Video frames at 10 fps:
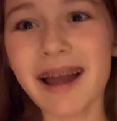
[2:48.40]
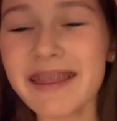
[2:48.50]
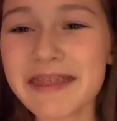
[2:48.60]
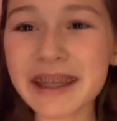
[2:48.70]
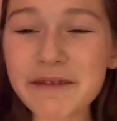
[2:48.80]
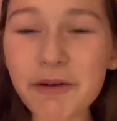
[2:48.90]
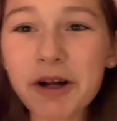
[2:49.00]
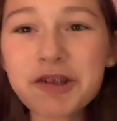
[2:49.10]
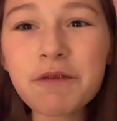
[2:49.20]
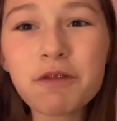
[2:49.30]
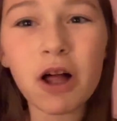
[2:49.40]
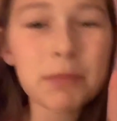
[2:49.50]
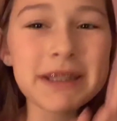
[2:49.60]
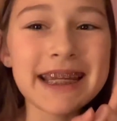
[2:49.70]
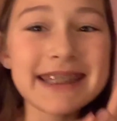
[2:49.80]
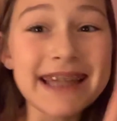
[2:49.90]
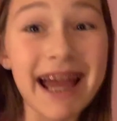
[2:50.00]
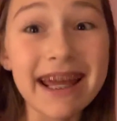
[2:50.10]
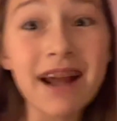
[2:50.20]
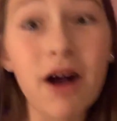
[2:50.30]
Thank you for watching Vlogmas Day
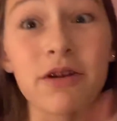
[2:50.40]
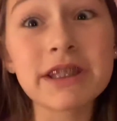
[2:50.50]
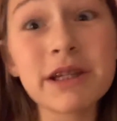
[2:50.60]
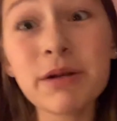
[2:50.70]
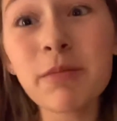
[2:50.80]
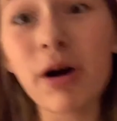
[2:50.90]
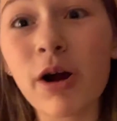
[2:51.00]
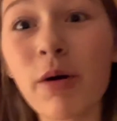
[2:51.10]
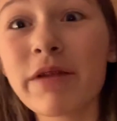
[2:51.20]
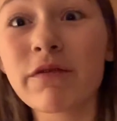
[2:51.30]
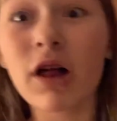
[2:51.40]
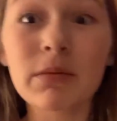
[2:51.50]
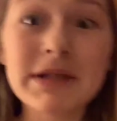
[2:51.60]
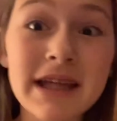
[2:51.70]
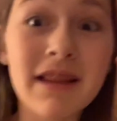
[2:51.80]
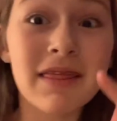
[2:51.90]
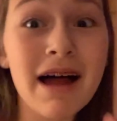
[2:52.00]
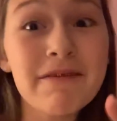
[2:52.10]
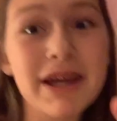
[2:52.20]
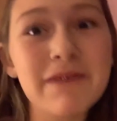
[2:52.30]
10. I'll see you tomorrow in Vlogmas Day
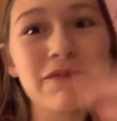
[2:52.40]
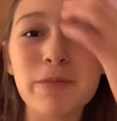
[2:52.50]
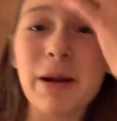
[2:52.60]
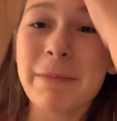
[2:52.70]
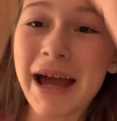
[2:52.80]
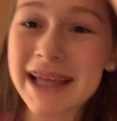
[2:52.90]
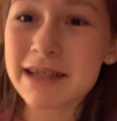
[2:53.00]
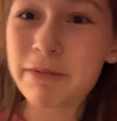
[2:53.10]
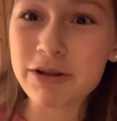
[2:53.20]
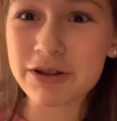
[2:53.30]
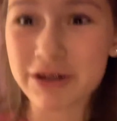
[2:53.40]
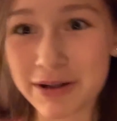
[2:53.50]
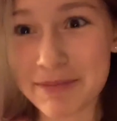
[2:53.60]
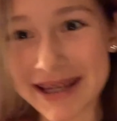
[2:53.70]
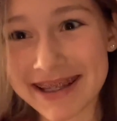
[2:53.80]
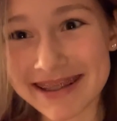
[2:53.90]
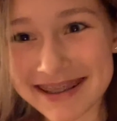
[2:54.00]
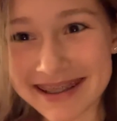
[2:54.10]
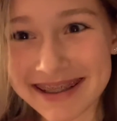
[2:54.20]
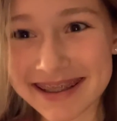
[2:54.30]
11 for my basketball tournament.